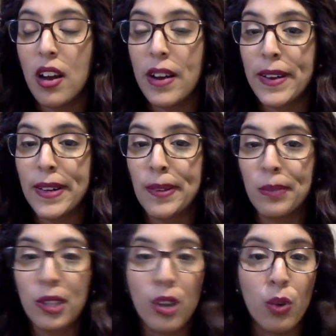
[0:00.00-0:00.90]
um,
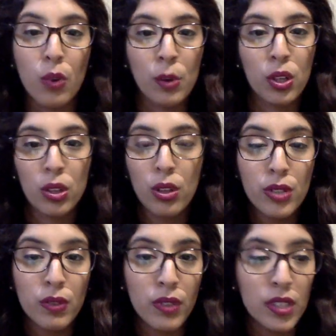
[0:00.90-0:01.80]
you know, warmer
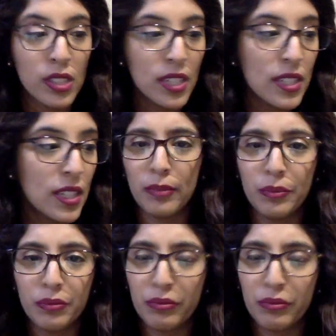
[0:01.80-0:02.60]
clothes for the season.